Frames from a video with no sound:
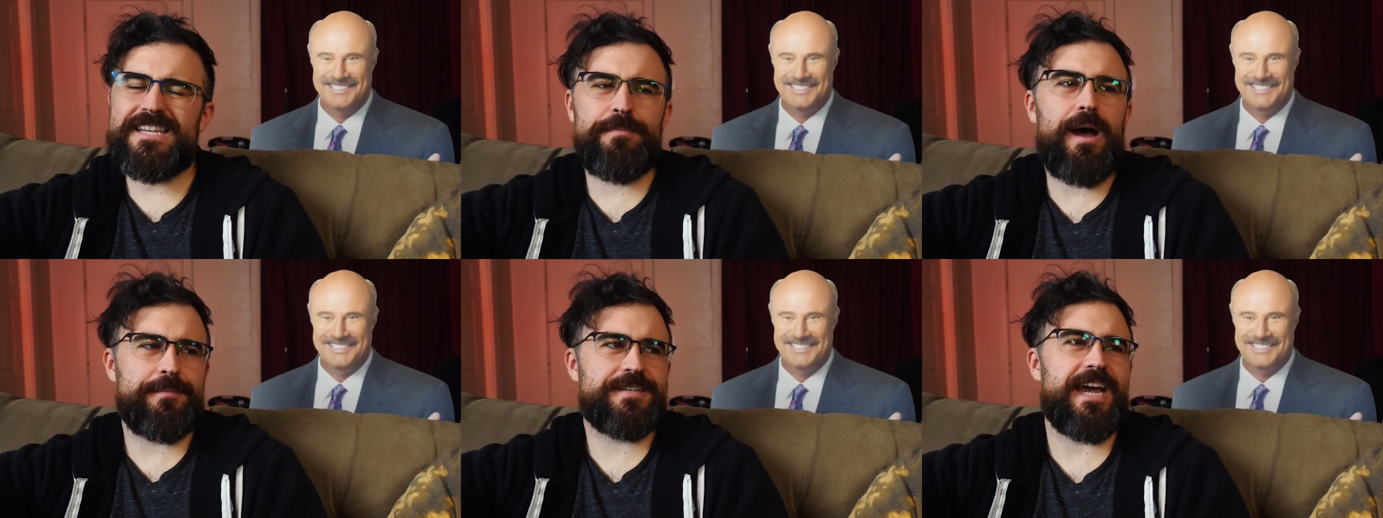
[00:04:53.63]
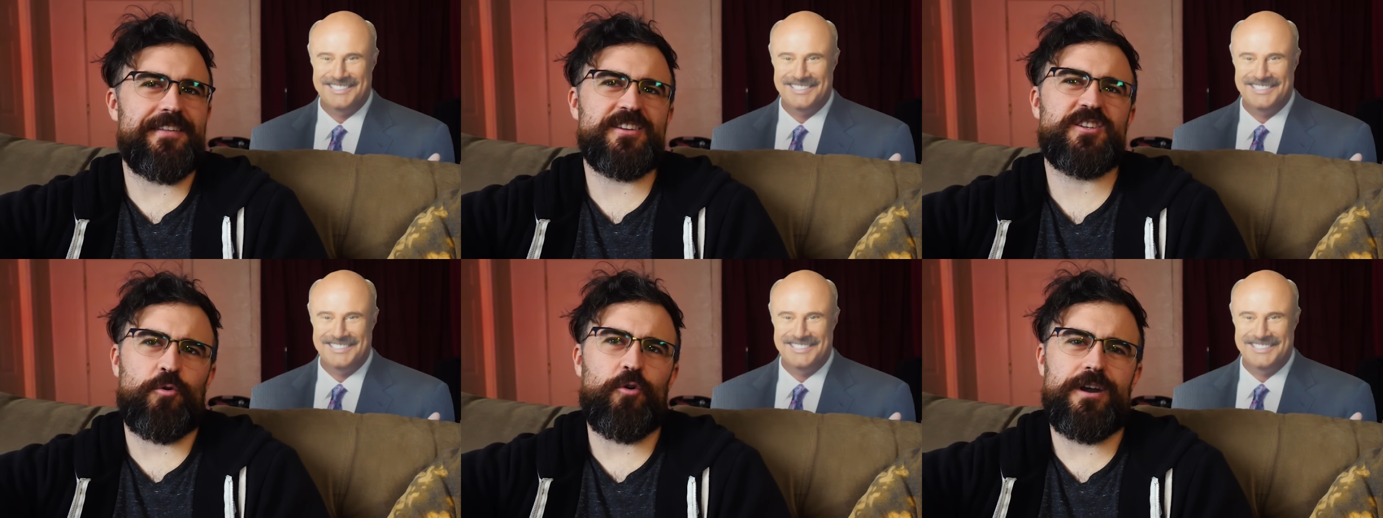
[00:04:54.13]
Speaker 1: That's mom's side of the
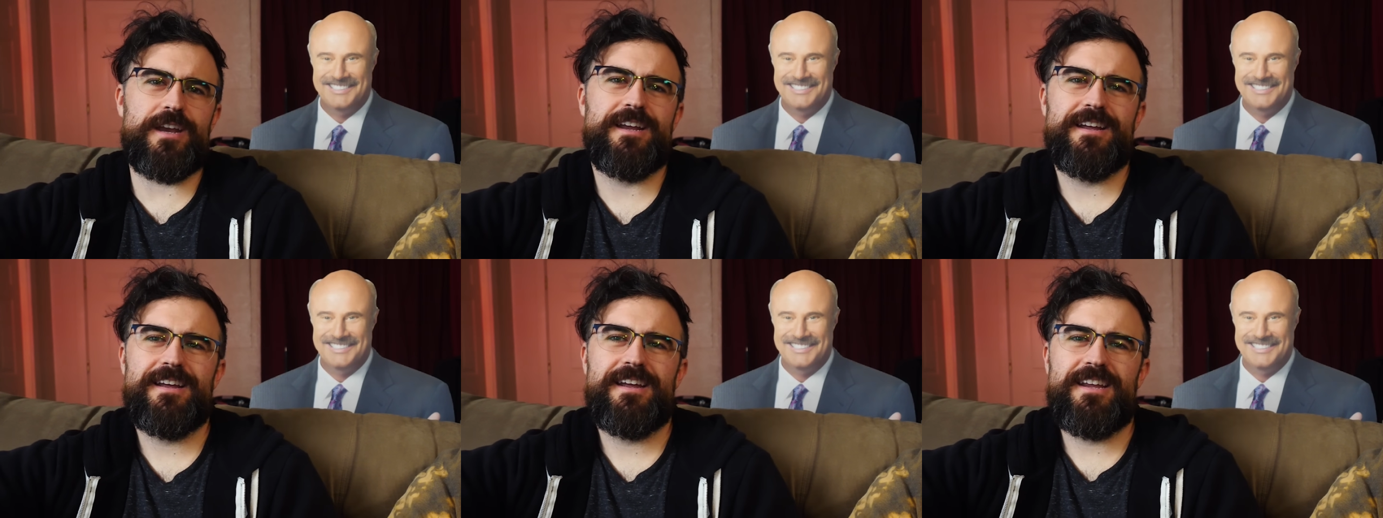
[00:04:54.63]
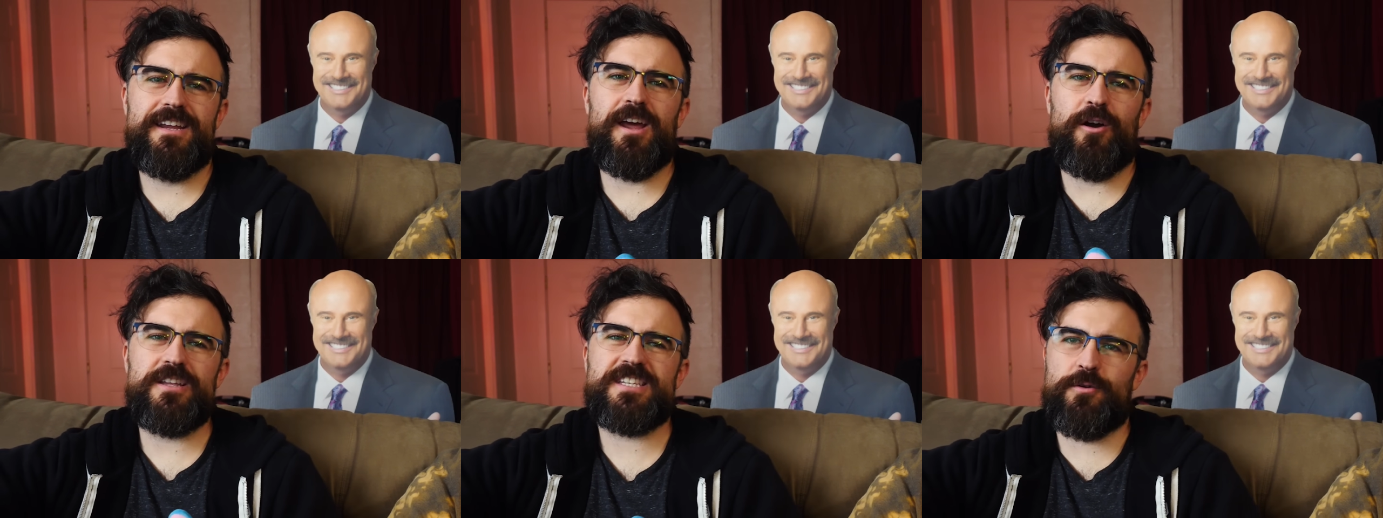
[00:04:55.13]
story you
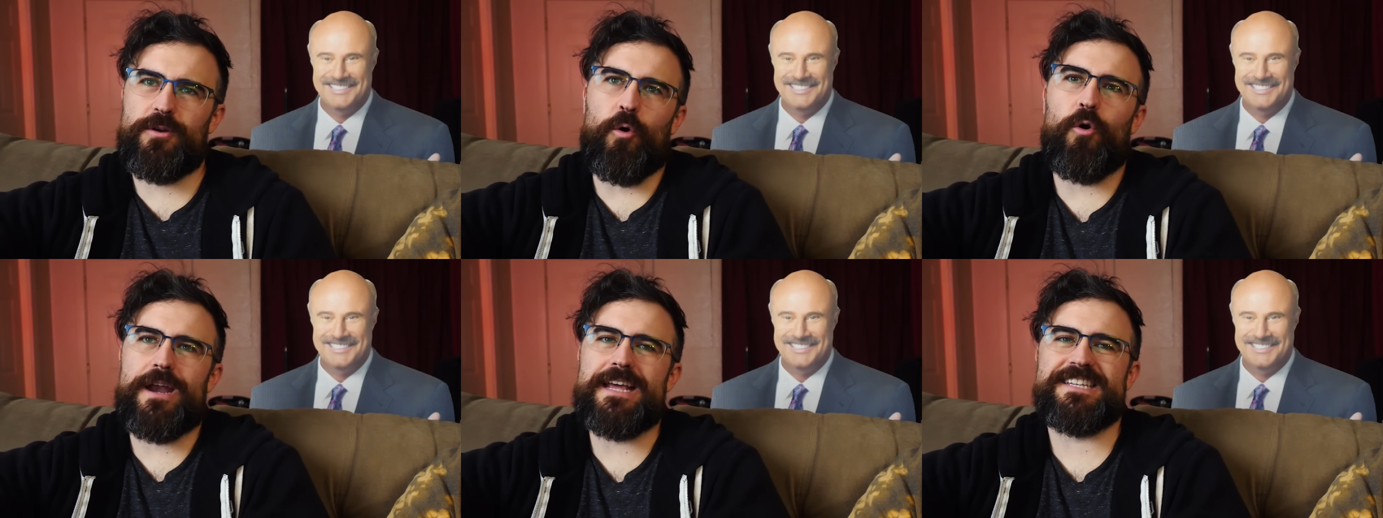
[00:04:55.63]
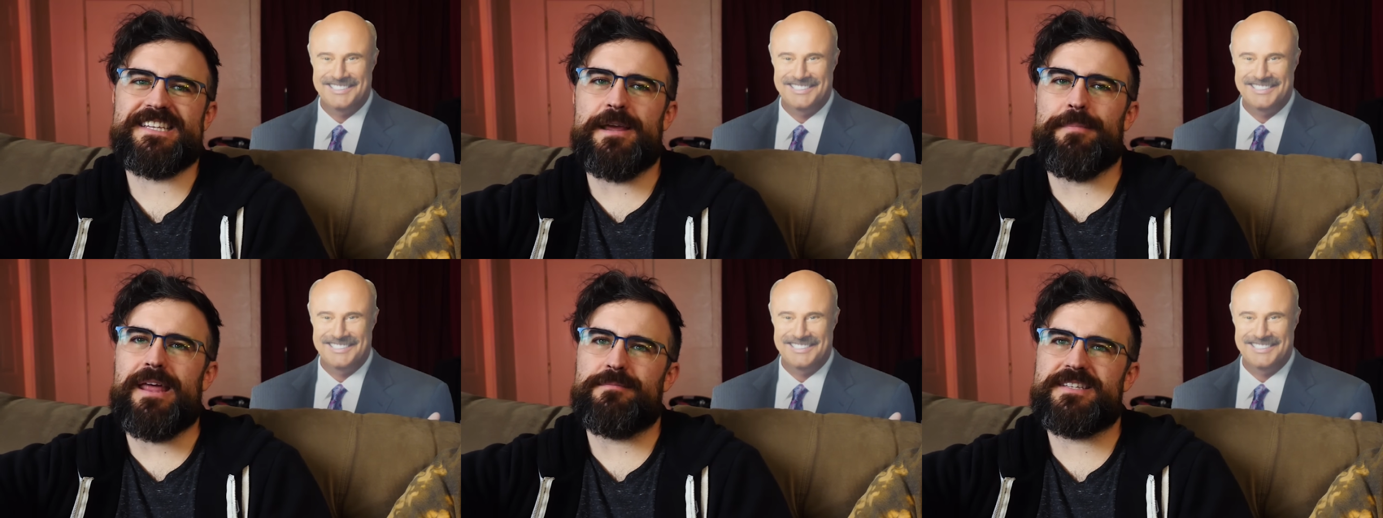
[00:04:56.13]
know, let's see what Oren has to say
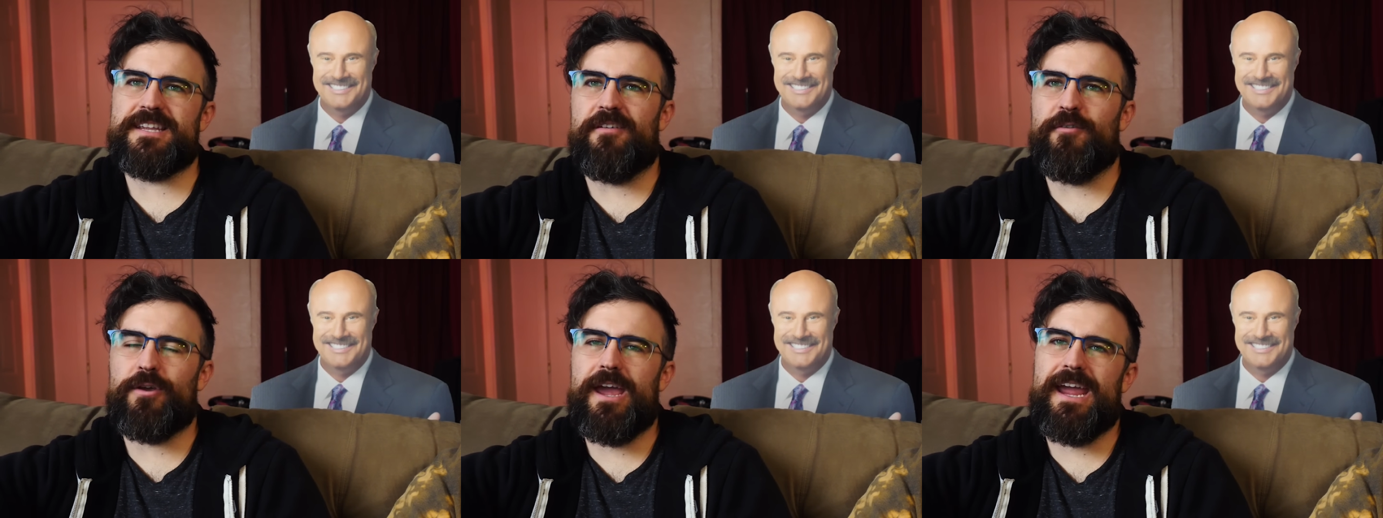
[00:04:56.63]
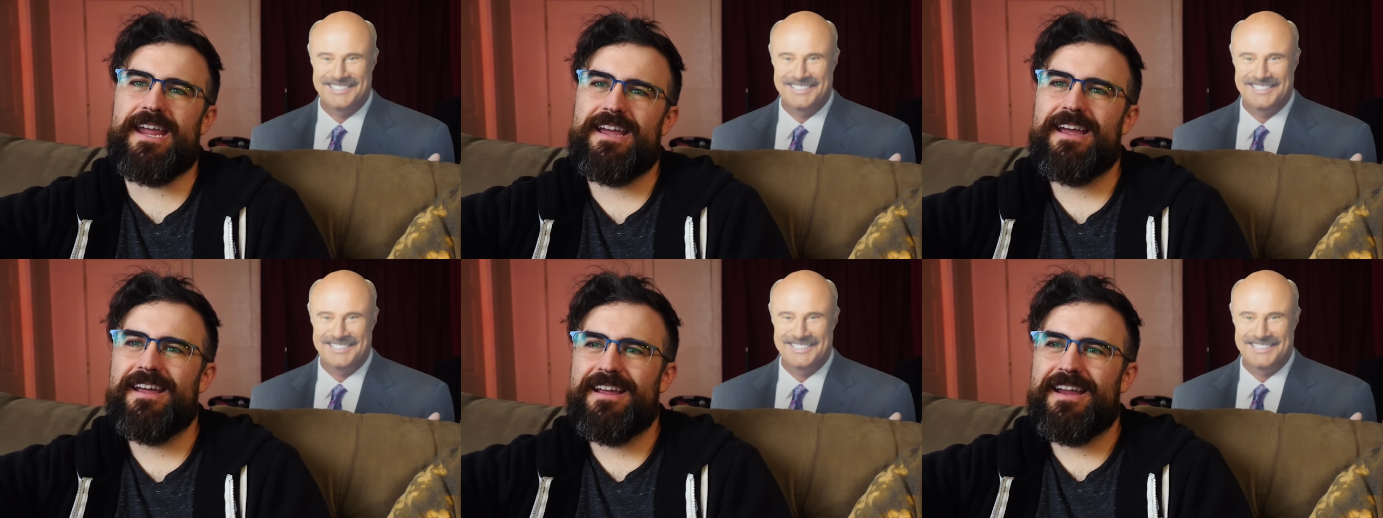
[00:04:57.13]
about himself, okay?
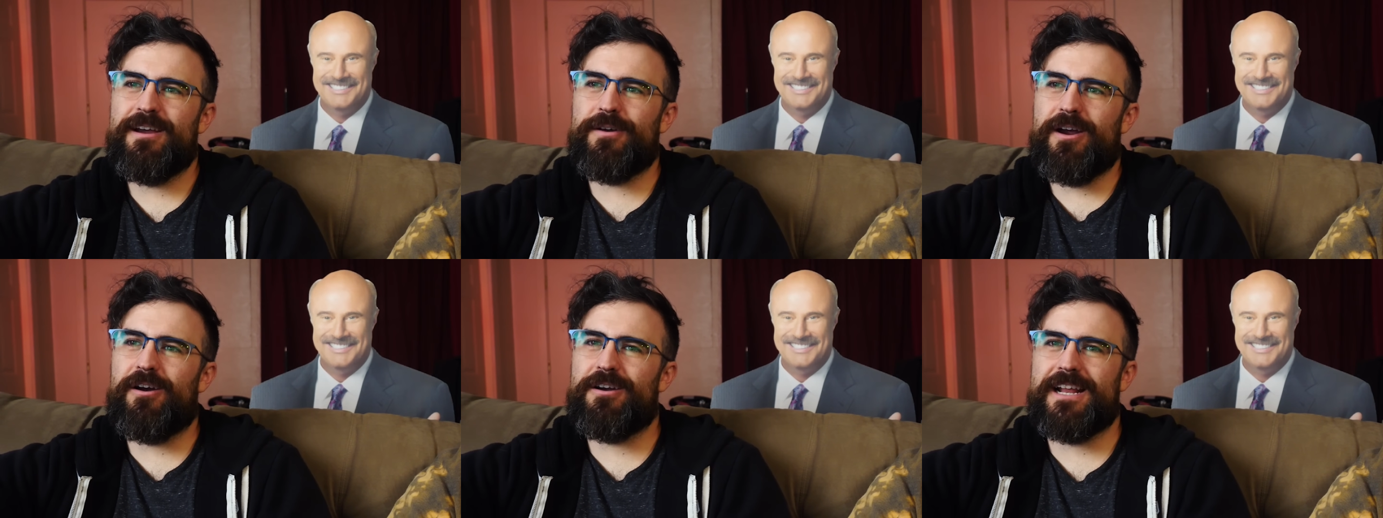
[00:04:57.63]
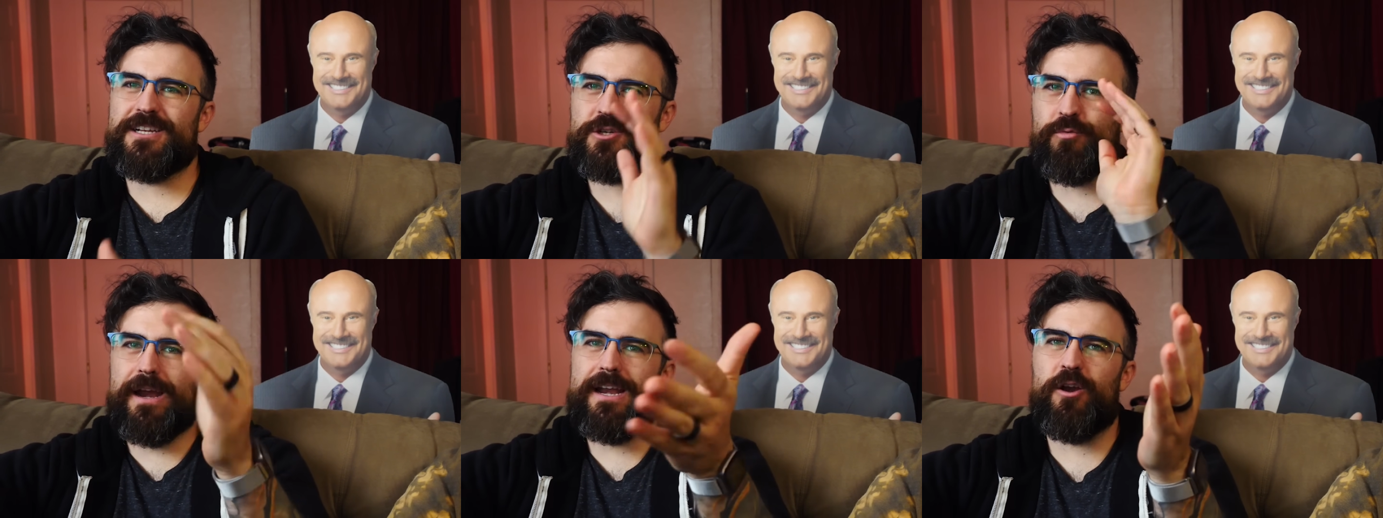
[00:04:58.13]
Yeah. Here we are, like
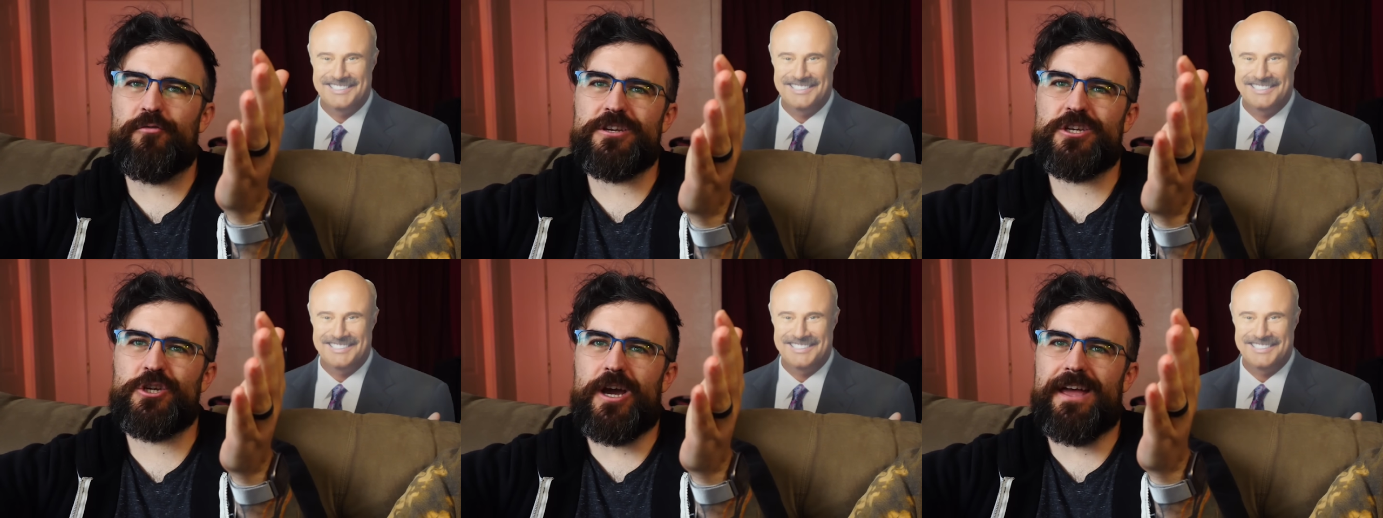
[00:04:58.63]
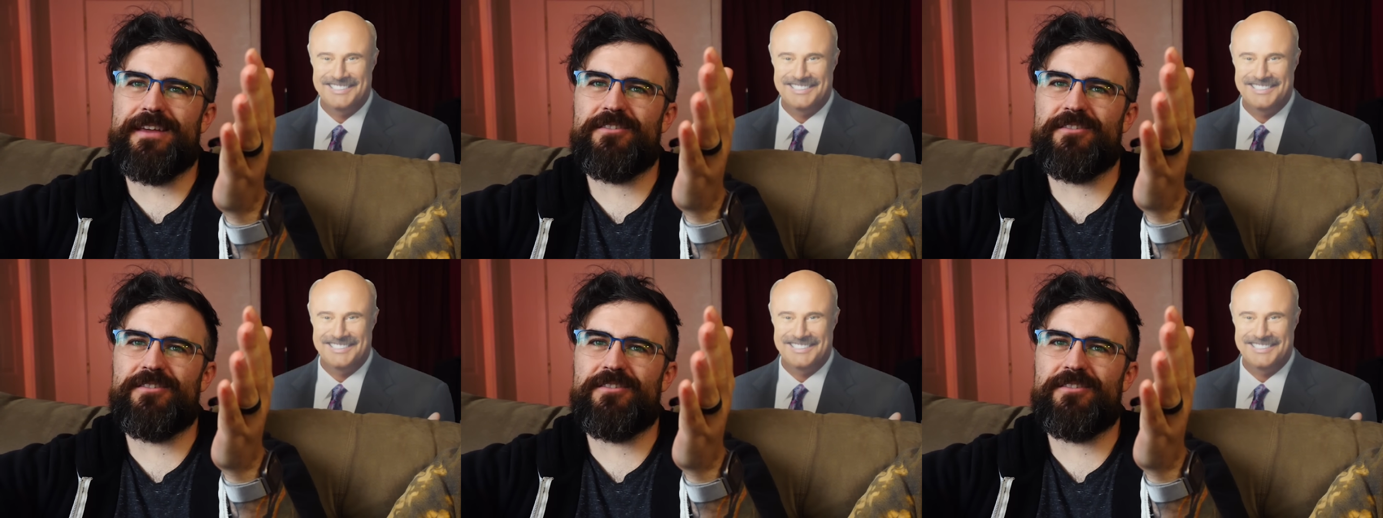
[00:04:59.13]
just right here on the shot.